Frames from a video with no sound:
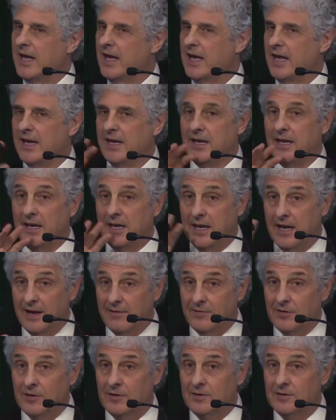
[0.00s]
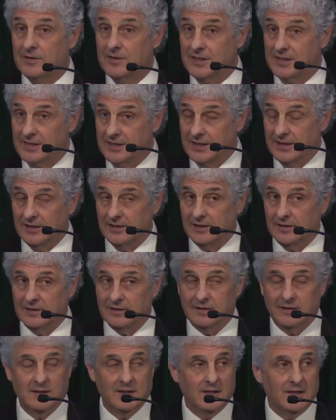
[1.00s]
had never
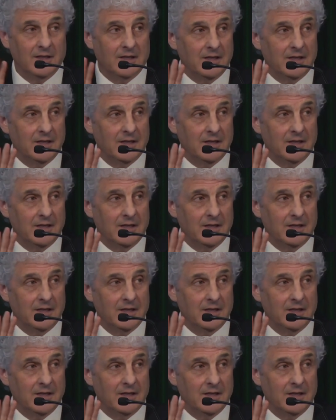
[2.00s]
seen